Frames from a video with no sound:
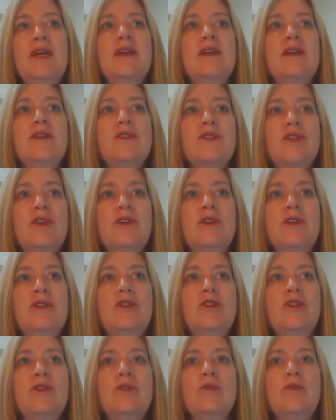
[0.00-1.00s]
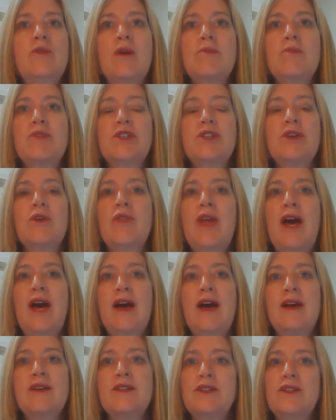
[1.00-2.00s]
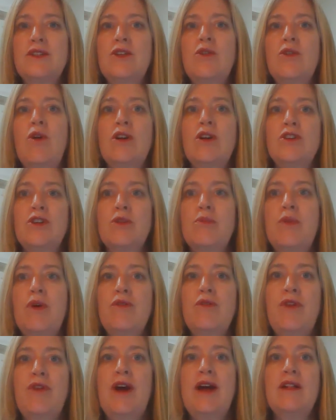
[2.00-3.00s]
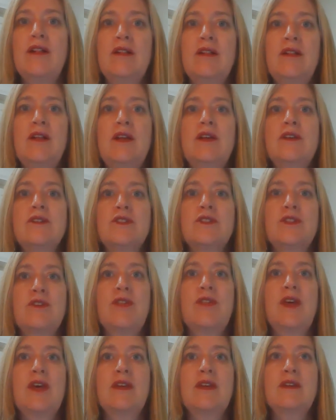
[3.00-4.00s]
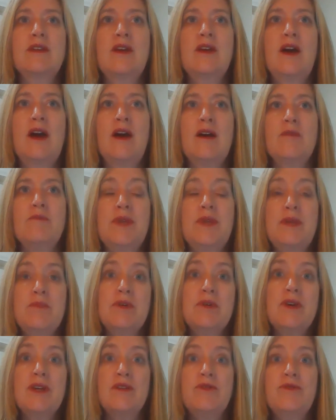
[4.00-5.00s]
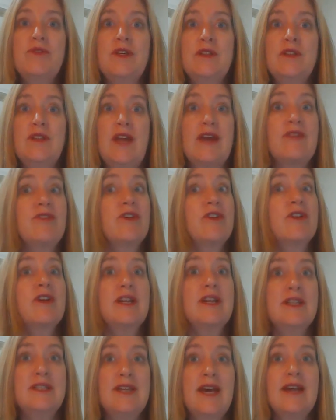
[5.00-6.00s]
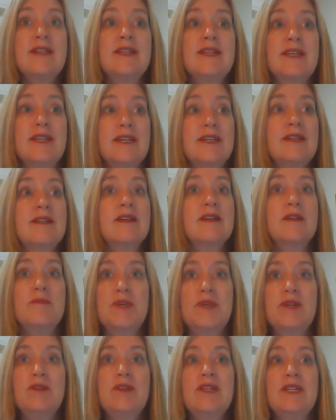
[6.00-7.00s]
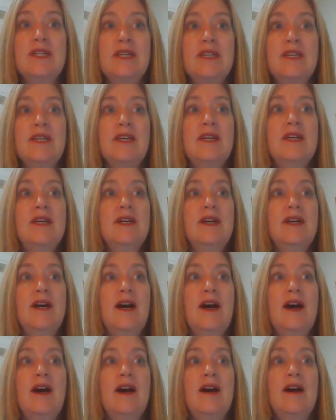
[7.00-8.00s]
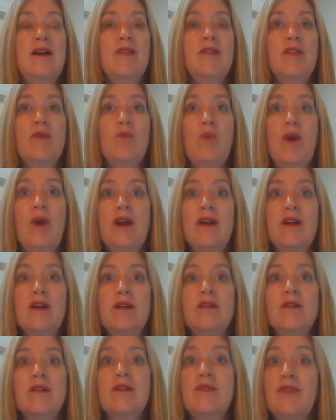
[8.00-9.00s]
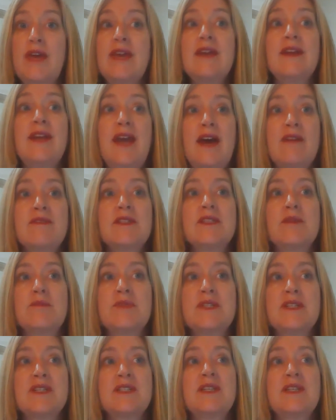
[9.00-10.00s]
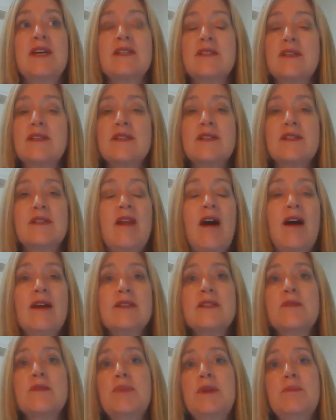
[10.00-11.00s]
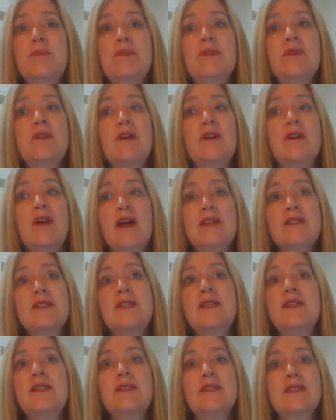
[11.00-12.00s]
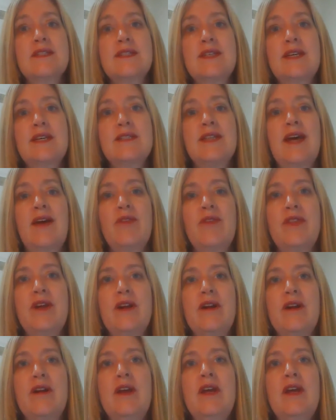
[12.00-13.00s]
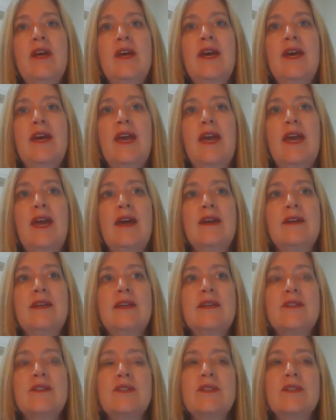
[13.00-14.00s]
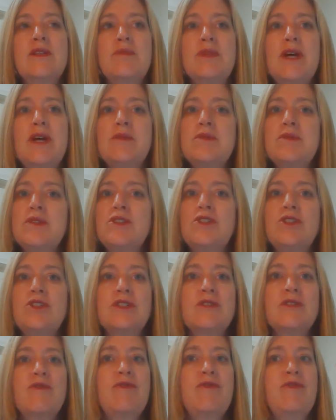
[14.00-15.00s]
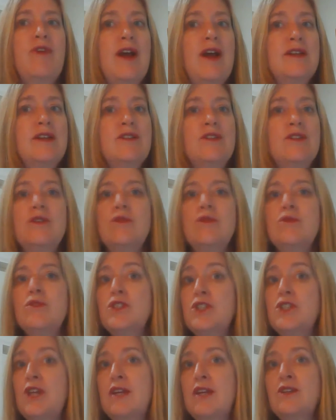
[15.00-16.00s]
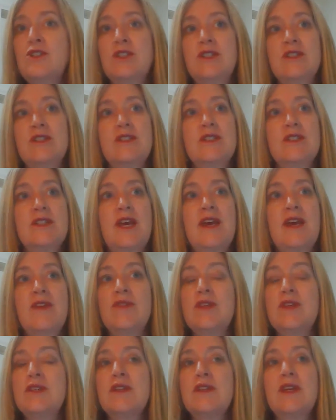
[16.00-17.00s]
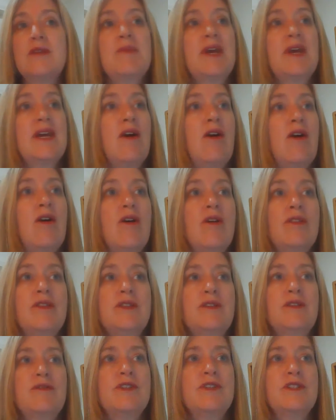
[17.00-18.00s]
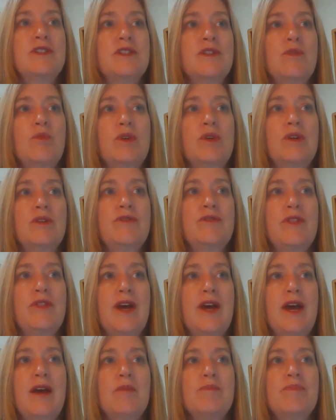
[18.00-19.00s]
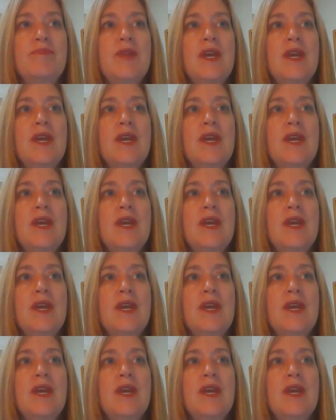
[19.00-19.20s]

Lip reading: It's good to show that, on your profile, so that people can feel like they're connecting in a community where they can have some success, because lots of people are not seeing success out there, and sometimes it's just fine-tuned changes, and this can make all the difference in the world for them.